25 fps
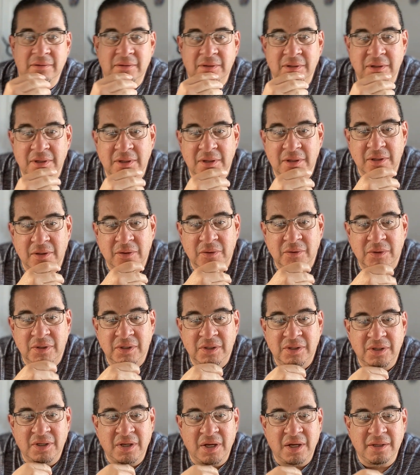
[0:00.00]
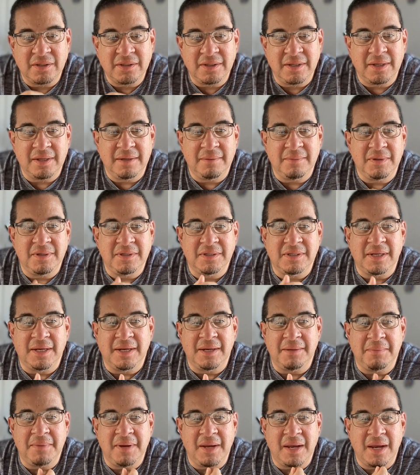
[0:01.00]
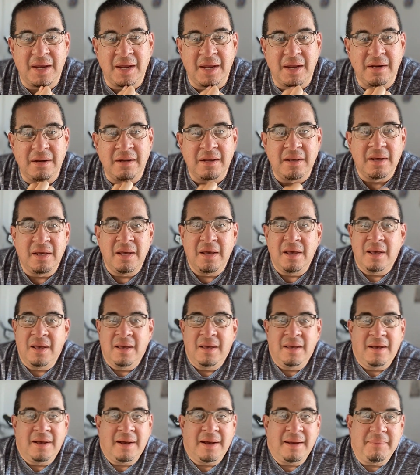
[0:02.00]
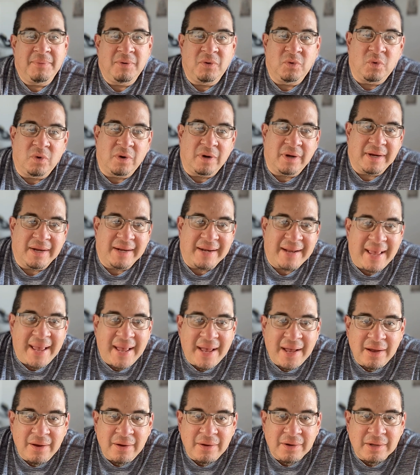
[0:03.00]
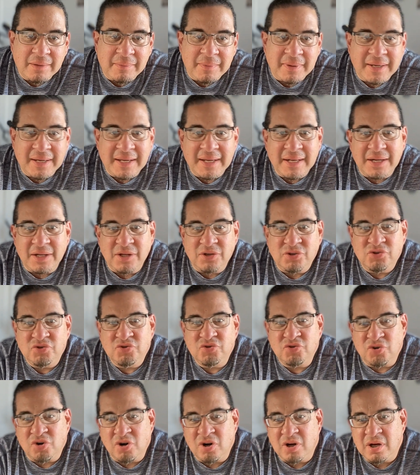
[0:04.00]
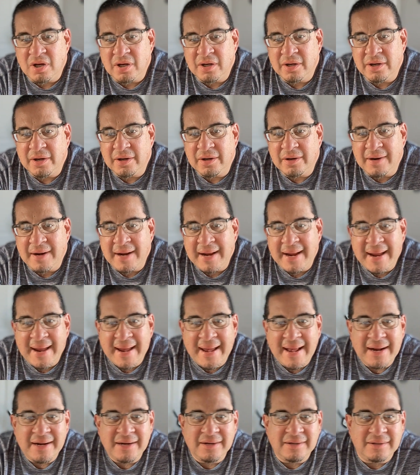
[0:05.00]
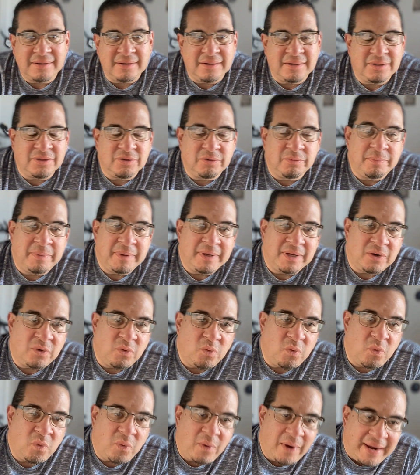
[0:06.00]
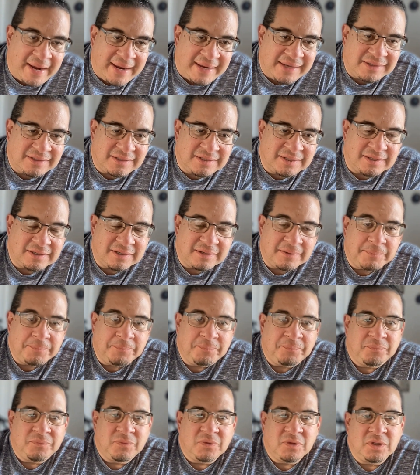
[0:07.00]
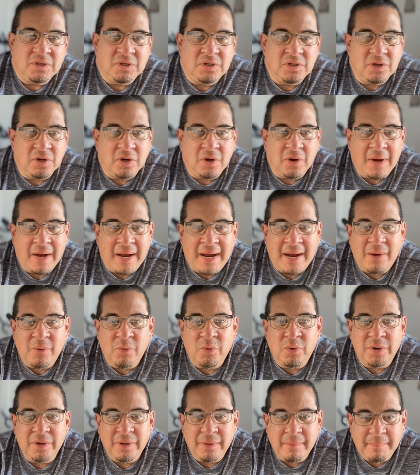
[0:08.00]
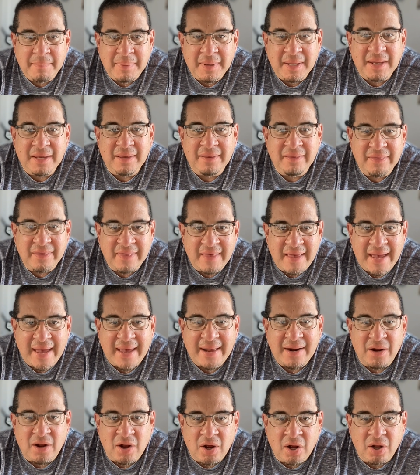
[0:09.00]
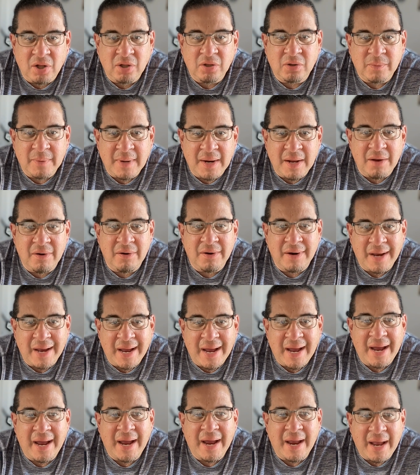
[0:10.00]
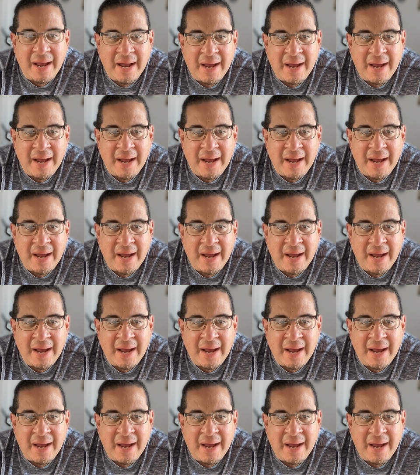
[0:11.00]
When you talk to him, he's like, man, I've been working out, I've been getting stronger, I added a little bit of weight. I want to be that all around guy.